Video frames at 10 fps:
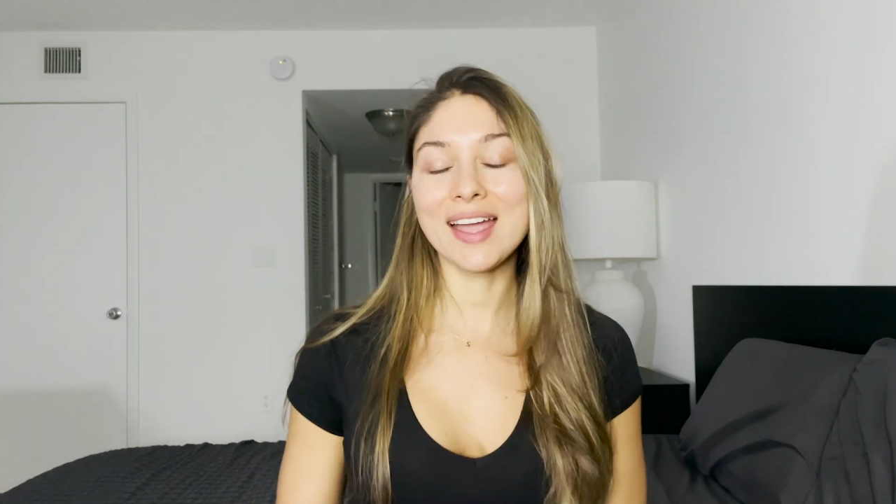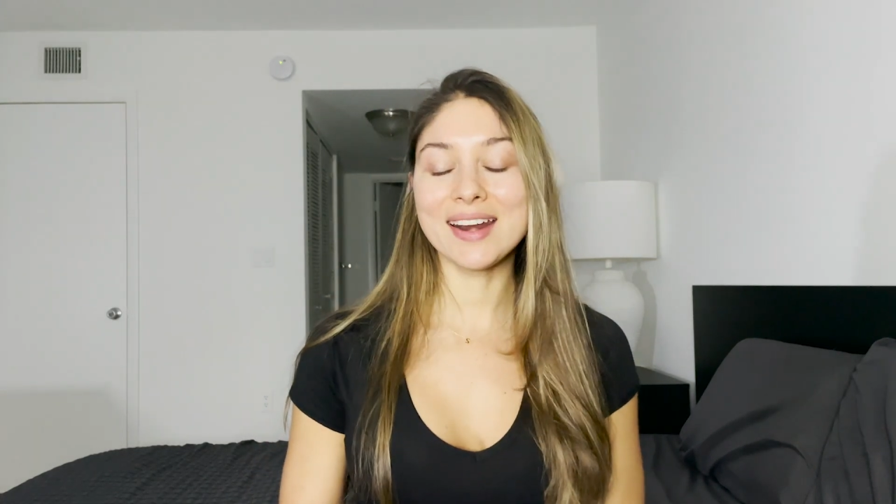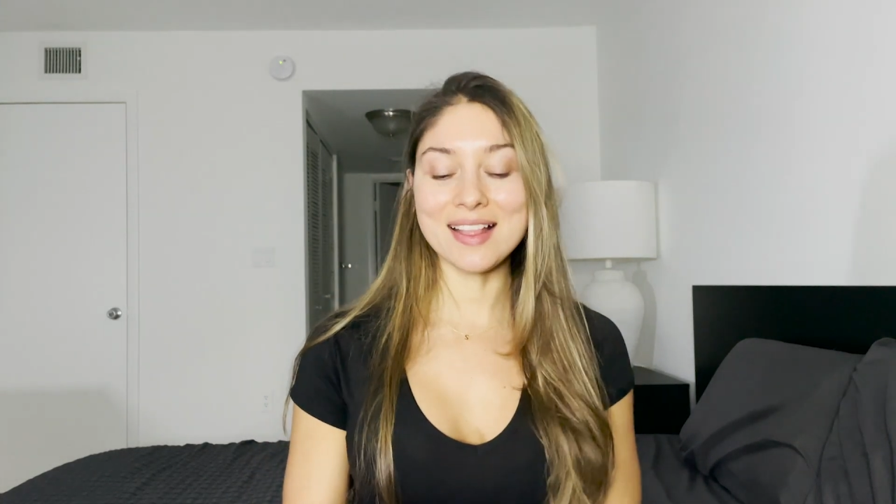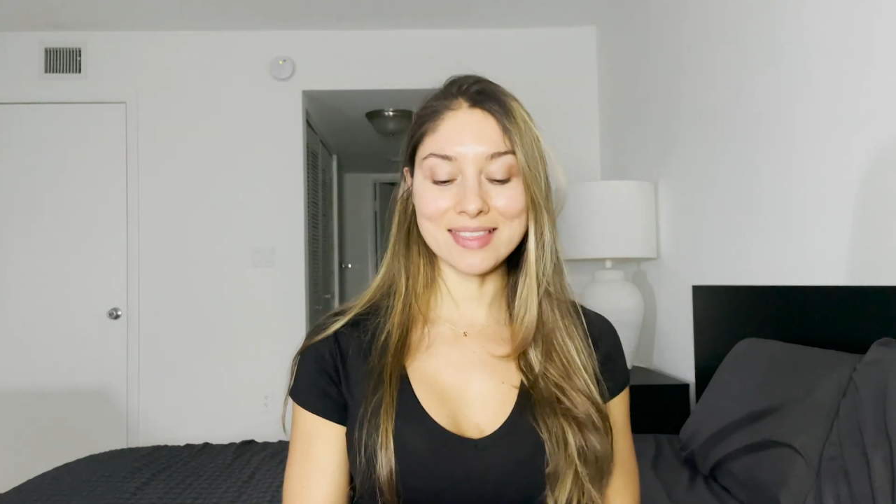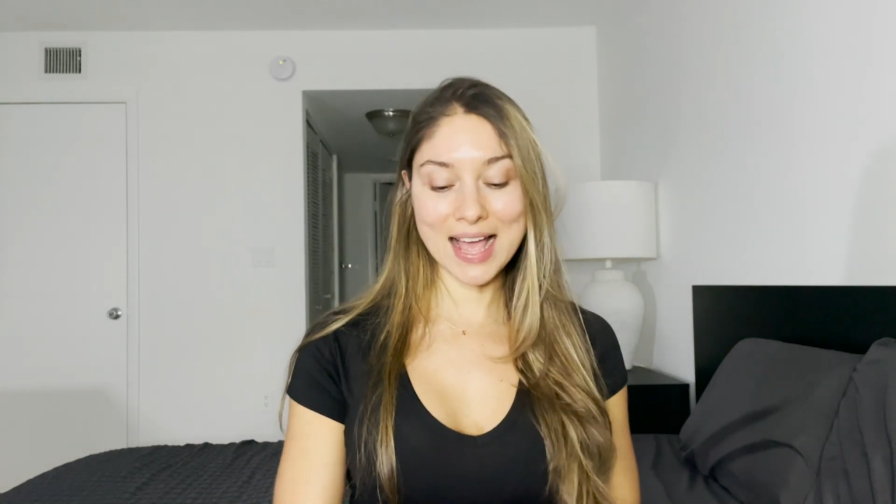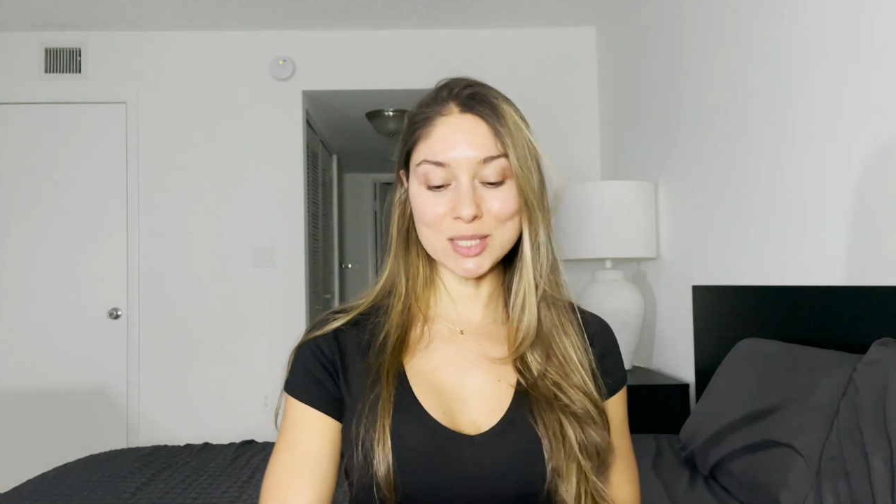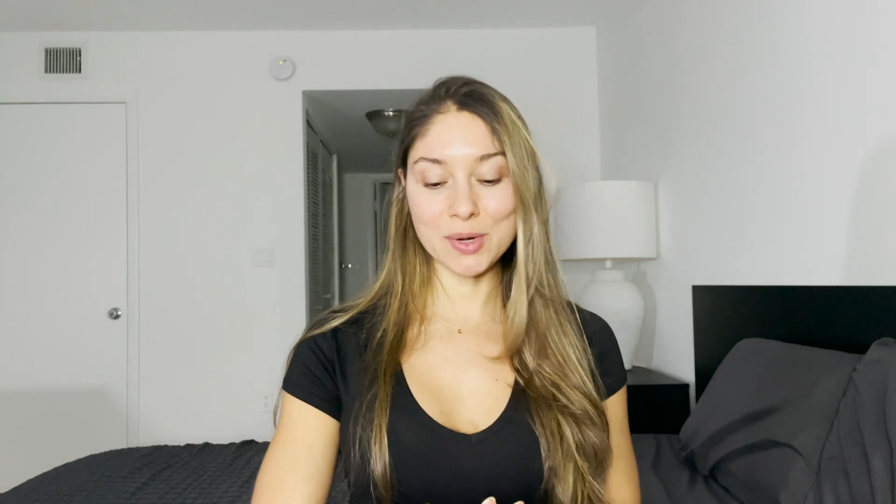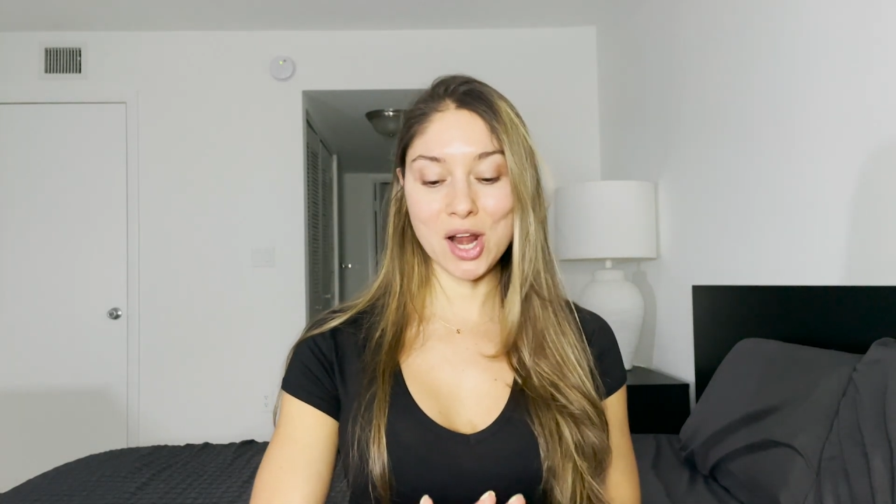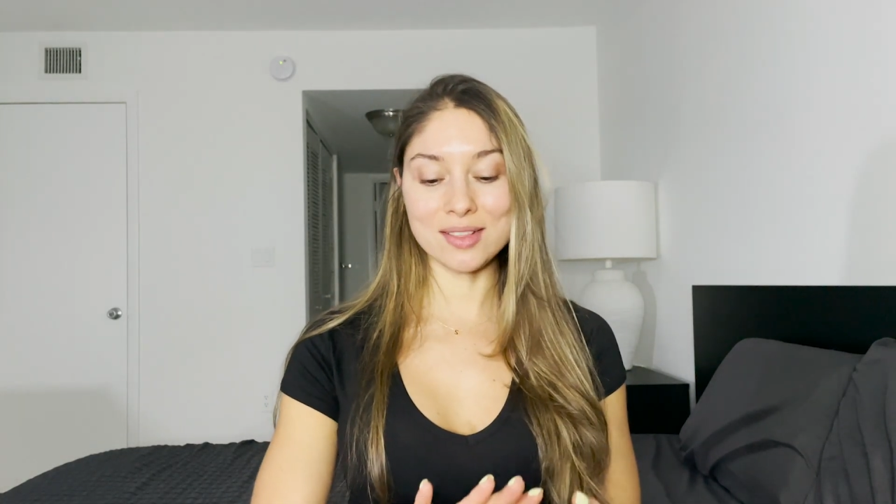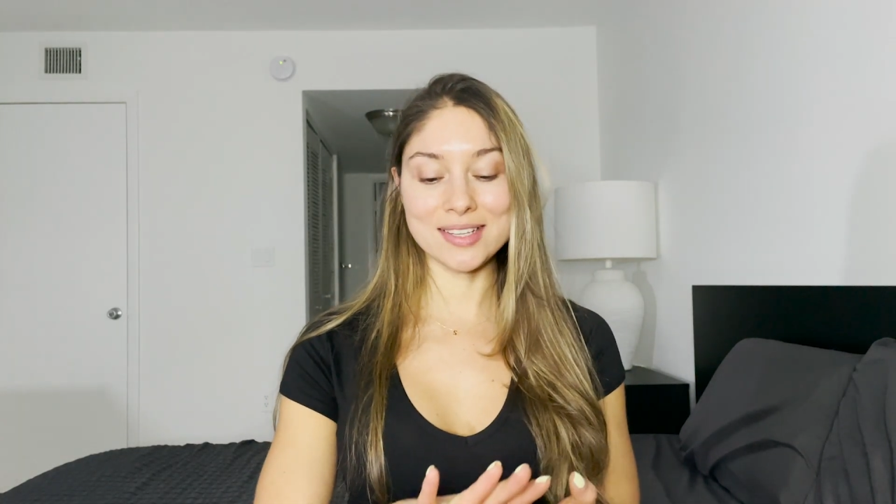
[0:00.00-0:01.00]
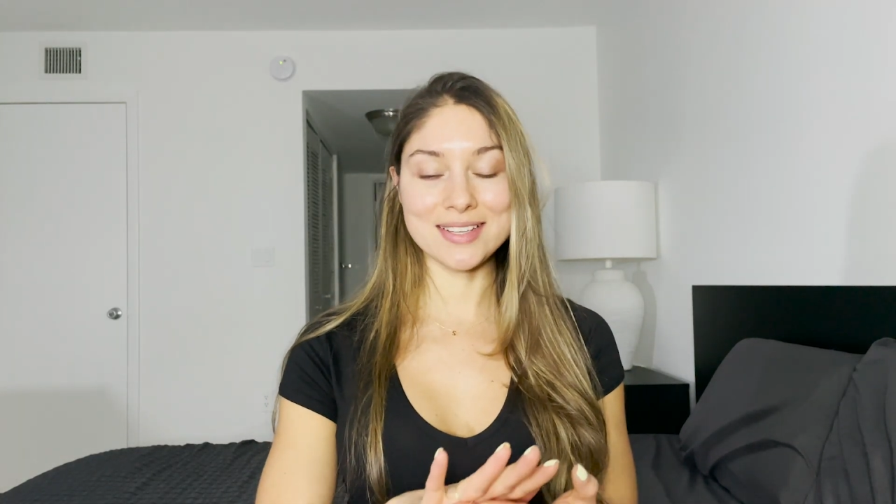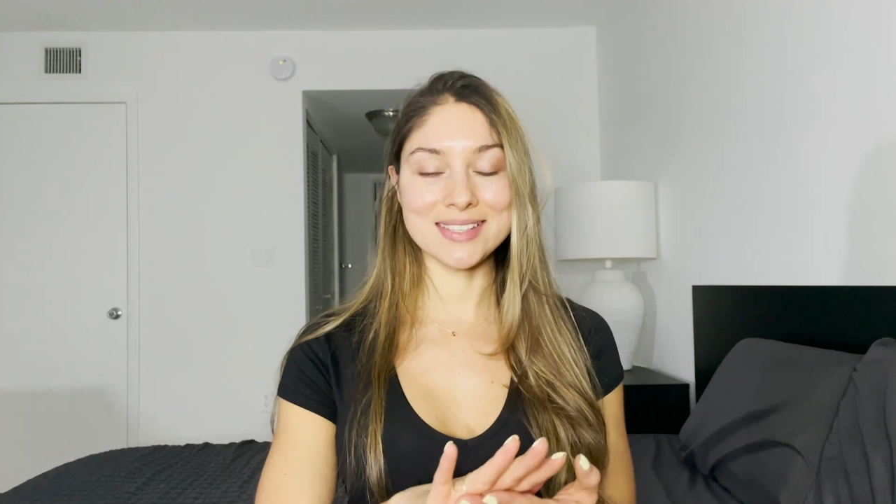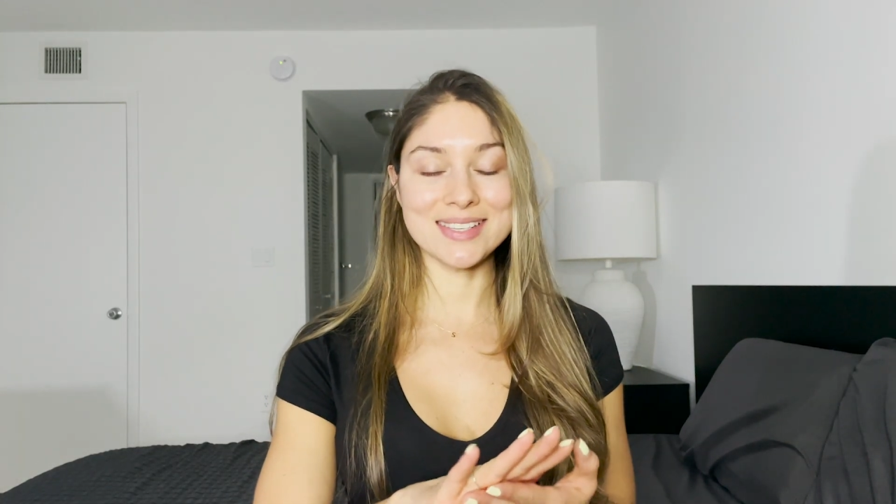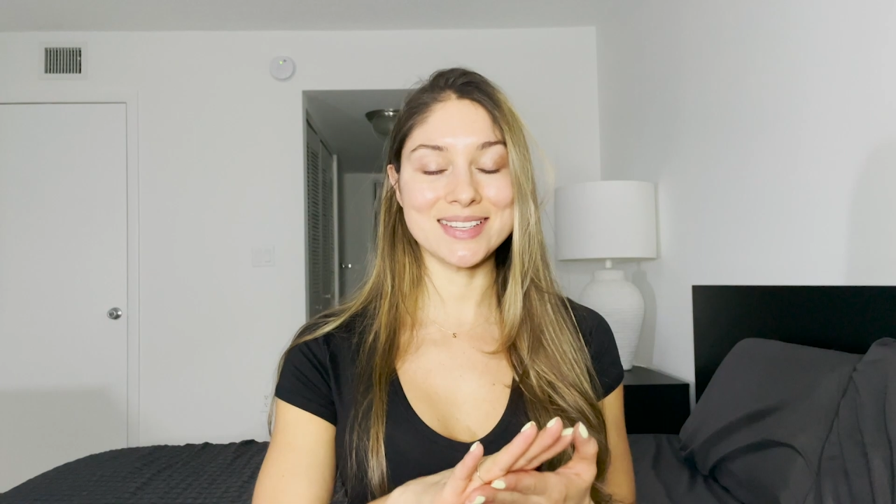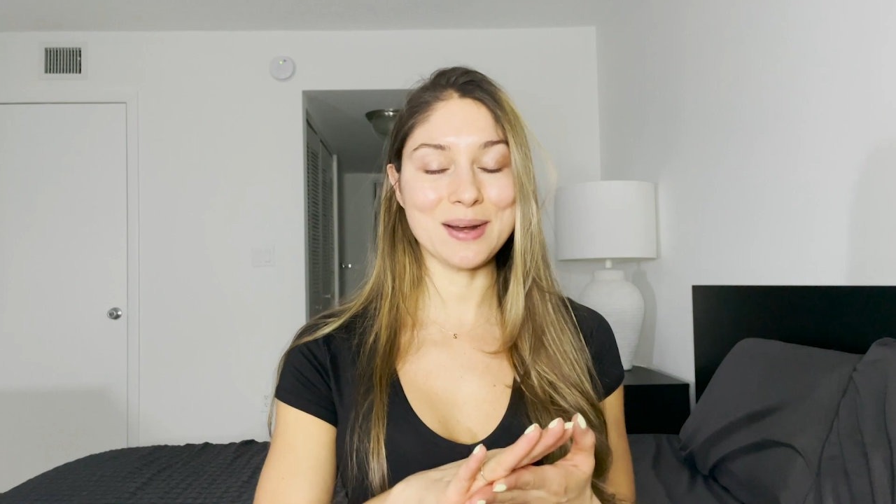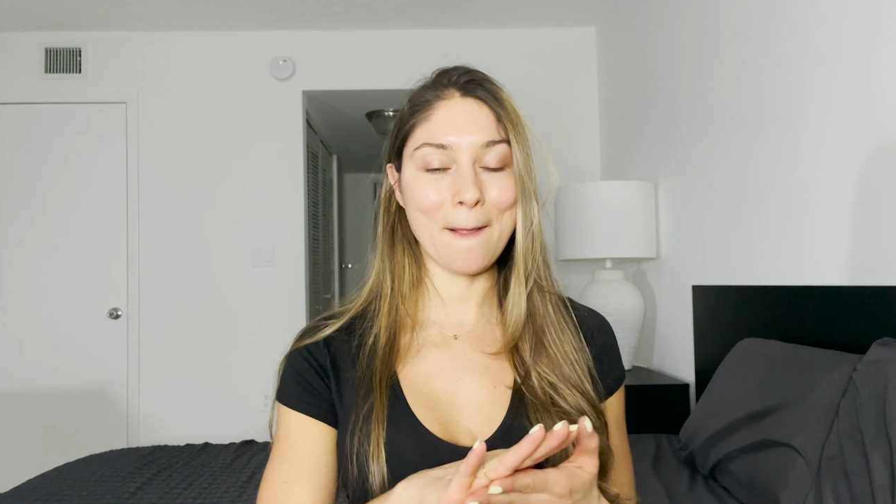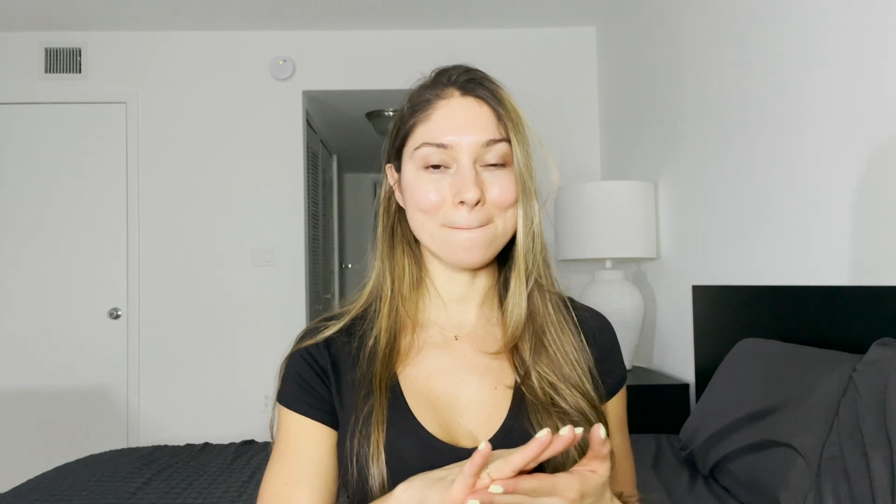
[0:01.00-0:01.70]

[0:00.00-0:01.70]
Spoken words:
And last but not least,